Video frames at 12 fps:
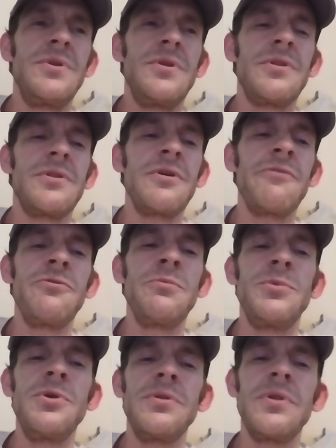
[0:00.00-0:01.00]
discover
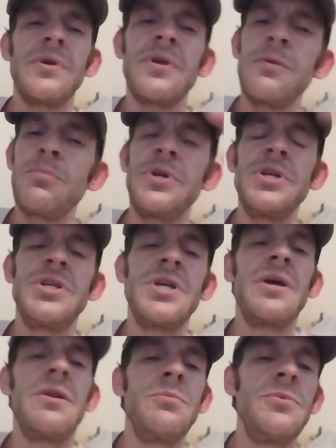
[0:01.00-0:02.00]
music and
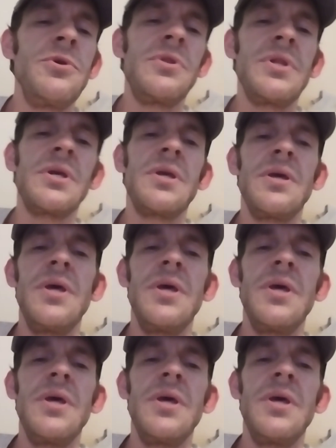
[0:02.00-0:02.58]
appreciate music